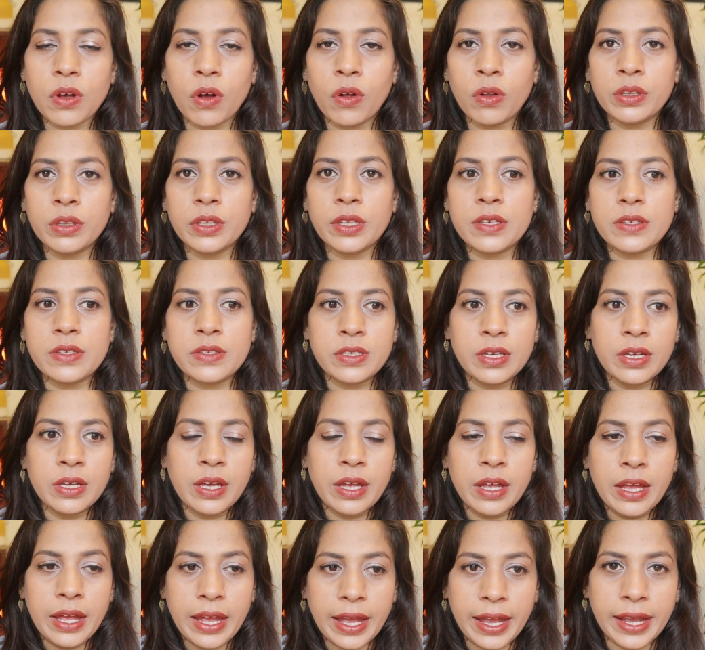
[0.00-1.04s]
all this
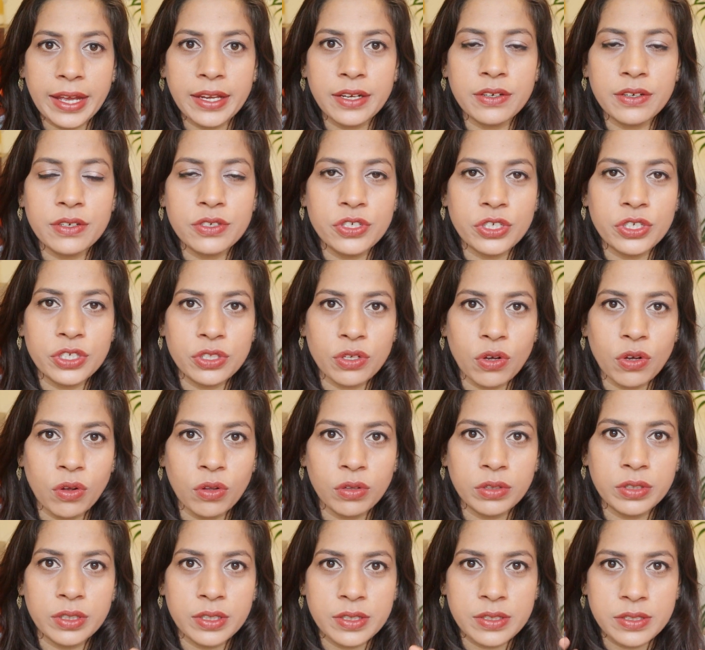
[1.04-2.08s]
energies,
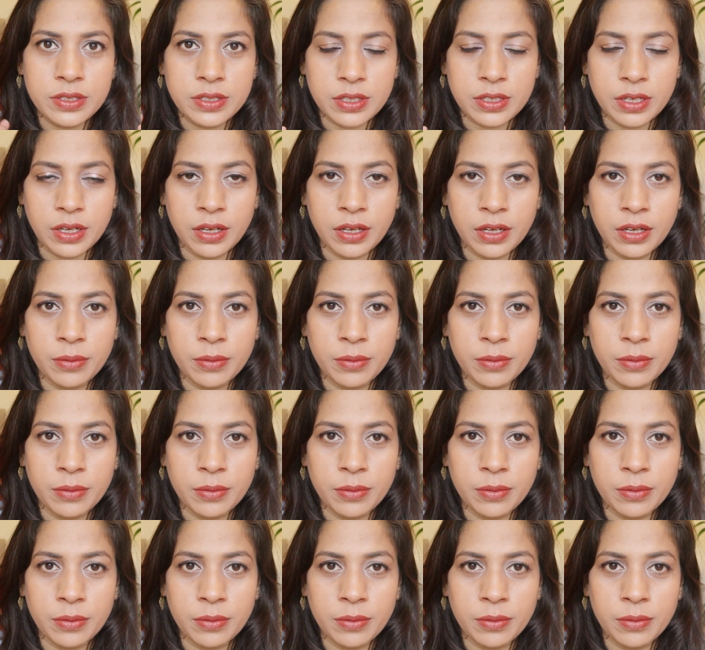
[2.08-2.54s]
all this